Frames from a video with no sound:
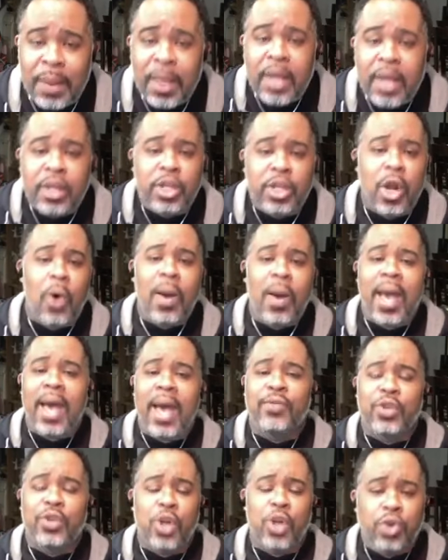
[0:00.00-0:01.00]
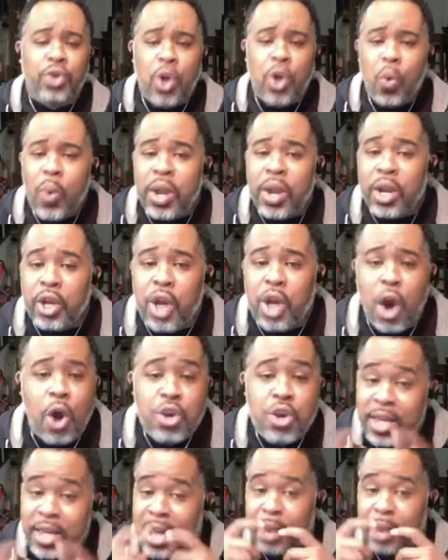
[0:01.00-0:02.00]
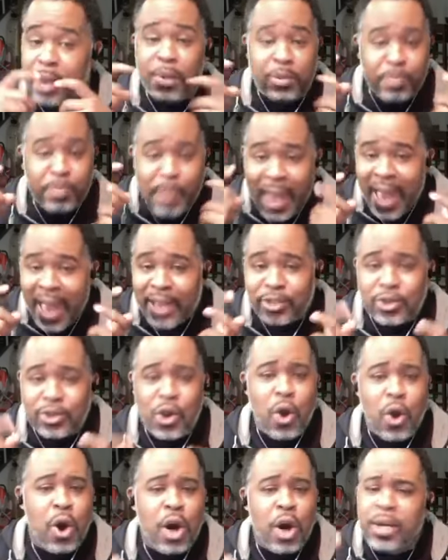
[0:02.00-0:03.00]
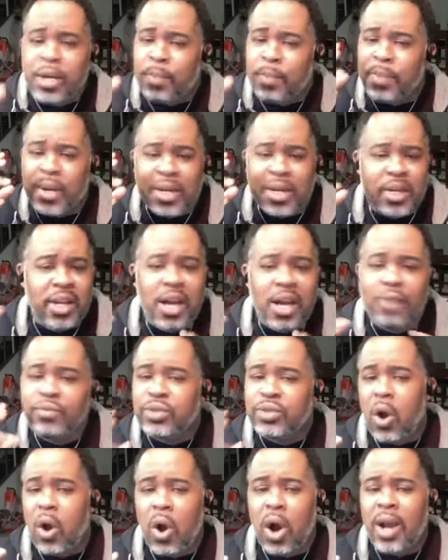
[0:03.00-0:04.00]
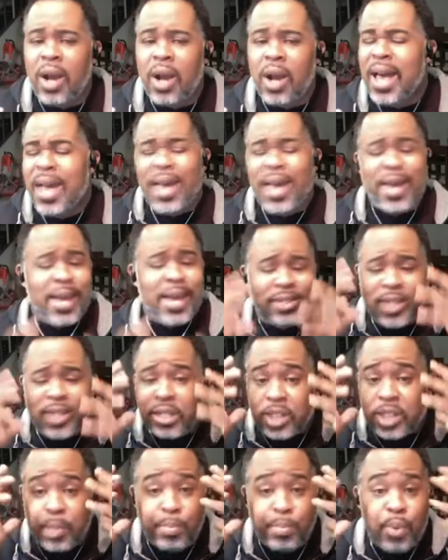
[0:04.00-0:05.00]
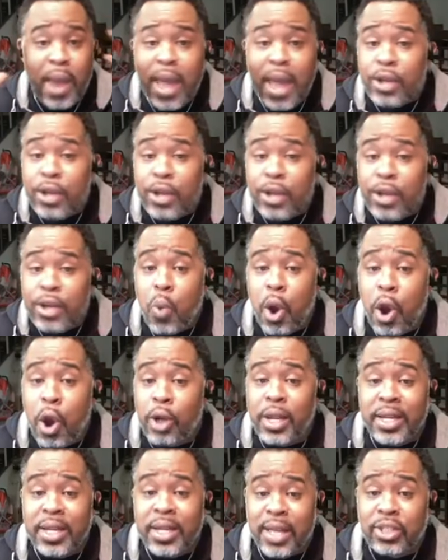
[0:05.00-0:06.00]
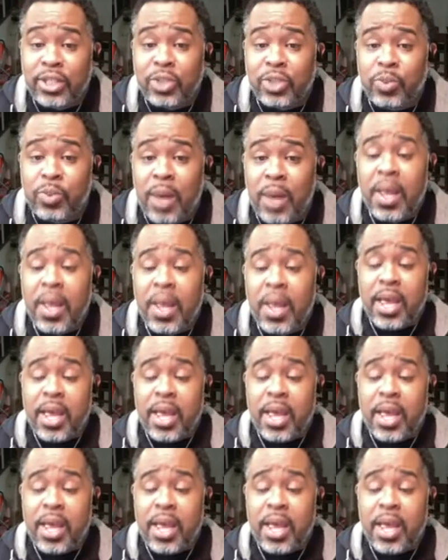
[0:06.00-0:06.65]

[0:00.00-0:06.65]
don't have, you don't know where to go. You got to put mask on and put gloves on. It's just a brand new world. And guess what?